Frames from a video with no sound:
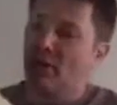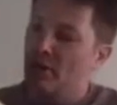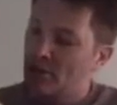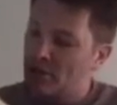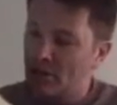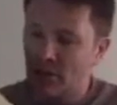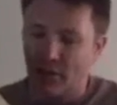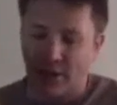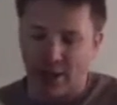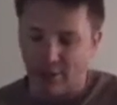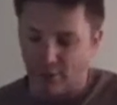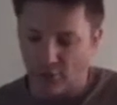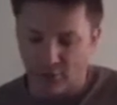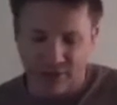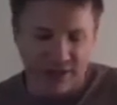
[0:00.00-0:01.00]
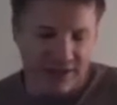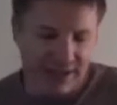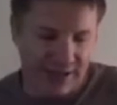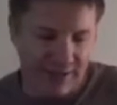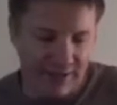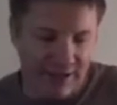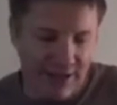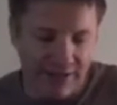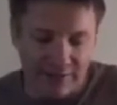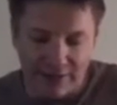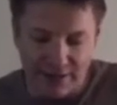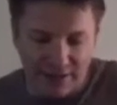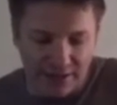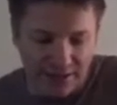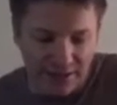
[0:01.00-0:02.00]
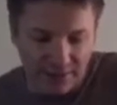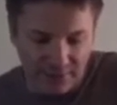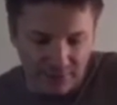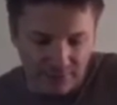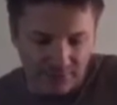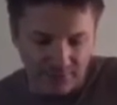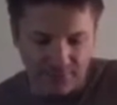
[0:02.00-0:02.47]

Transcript: so I will take care of that right now.